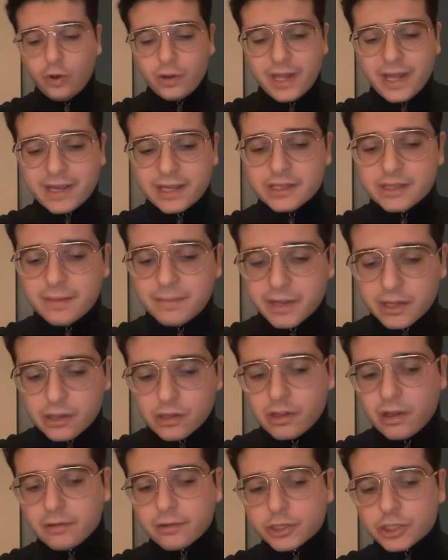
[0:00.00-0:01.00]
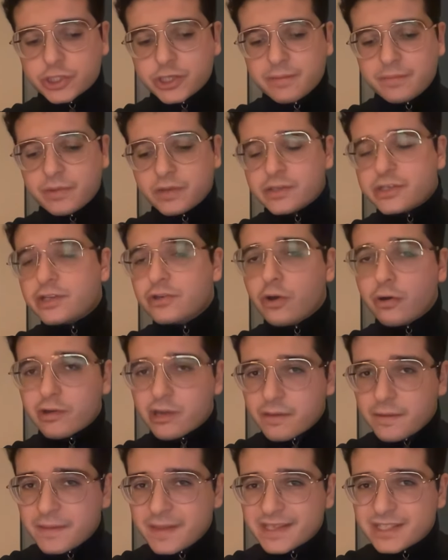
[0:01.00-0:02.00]
All academic scholarship
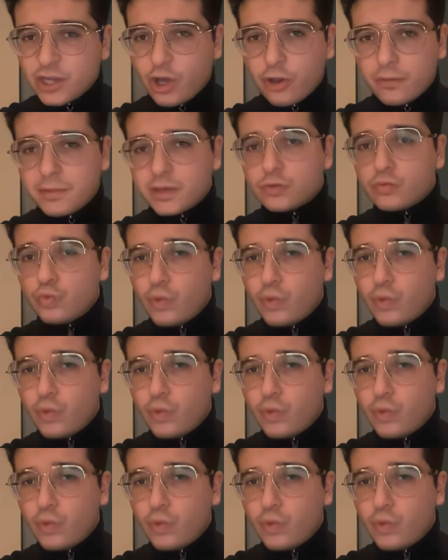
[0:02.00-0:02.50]
denotes that the Talmud